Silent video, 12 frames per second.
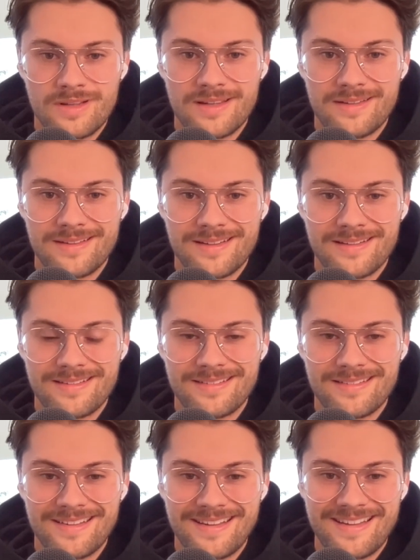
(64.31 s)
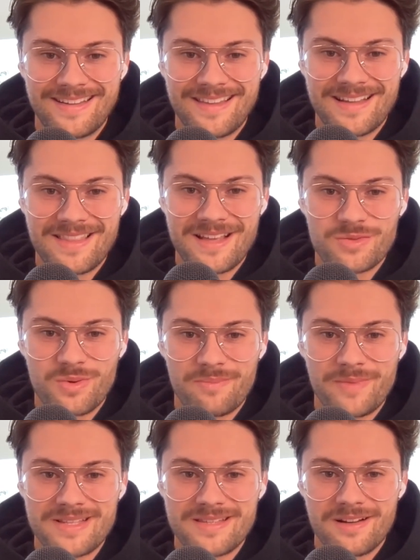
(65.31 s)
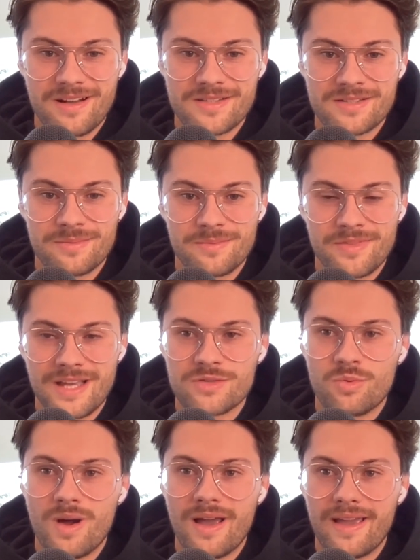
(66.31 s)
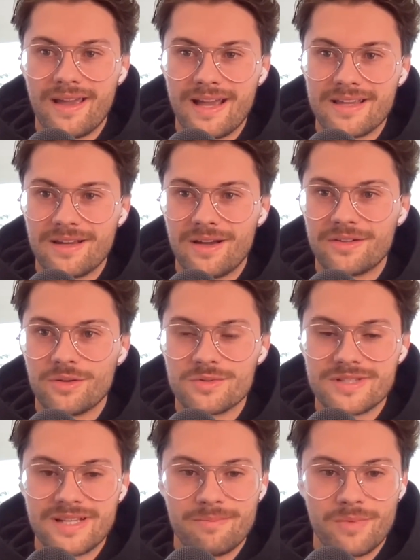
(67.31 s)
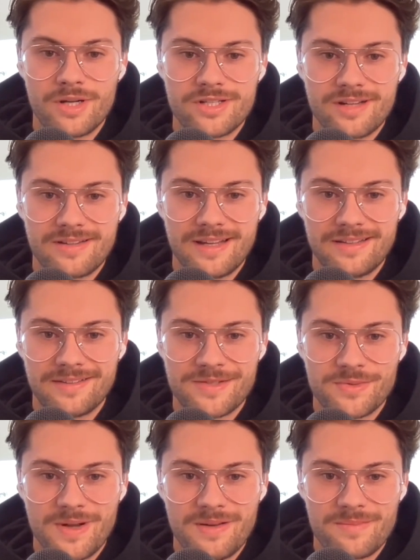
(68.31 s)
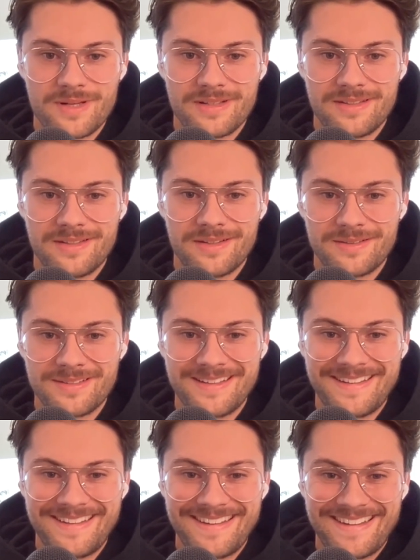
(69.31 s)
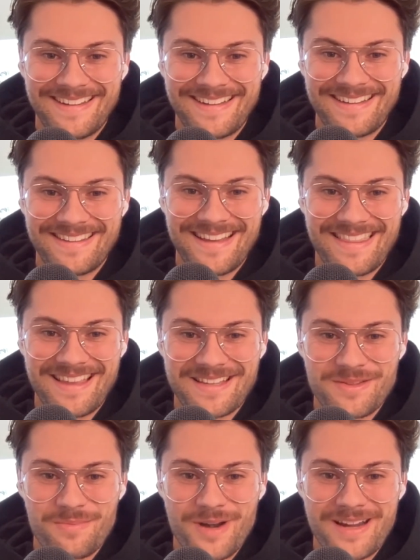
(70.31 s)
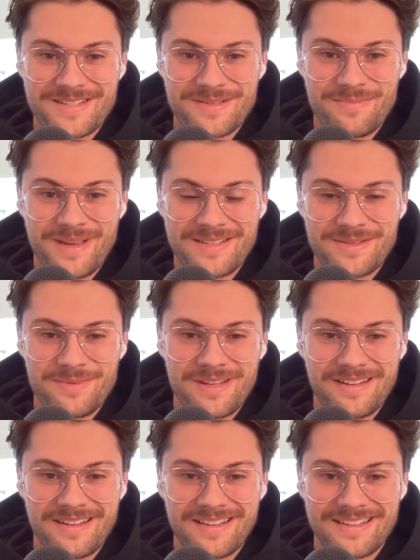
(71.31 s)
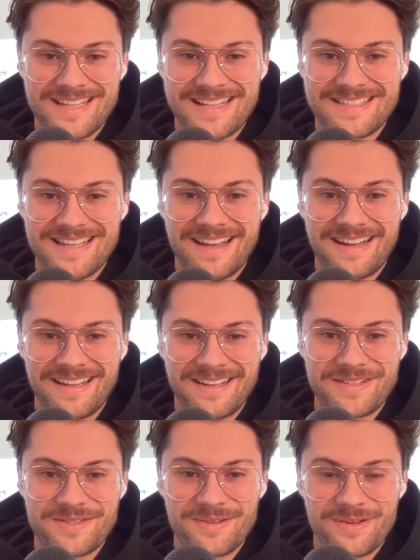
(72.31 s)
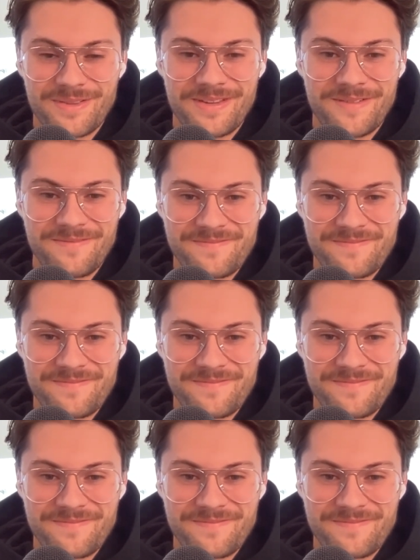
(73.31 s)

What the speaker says: and that's what makes it awesome. That's why I don't sleep much at night as well. But that's the price to pay to be in an exciting industry with you.